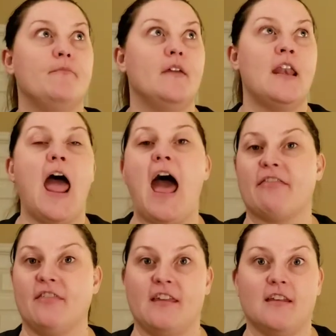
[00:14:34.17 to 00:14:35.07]
an
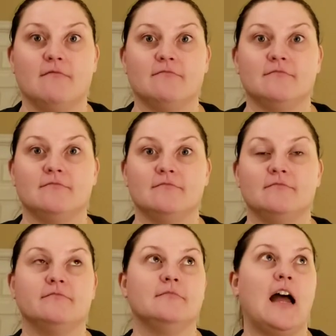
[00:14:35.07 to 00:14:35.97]
athlete.
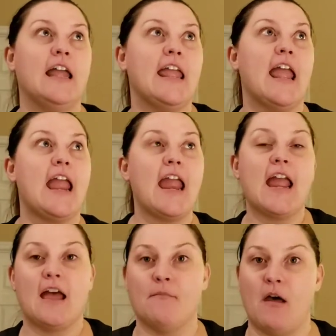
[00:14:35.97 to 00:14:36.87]
I
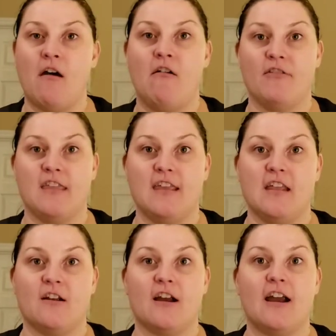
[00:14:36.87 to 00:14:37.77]
am a healthy
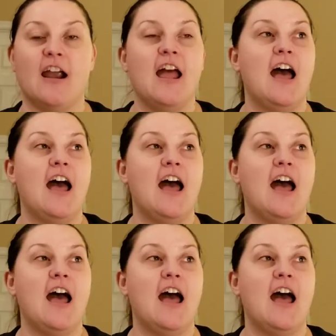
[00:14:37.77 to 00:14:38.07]
eater.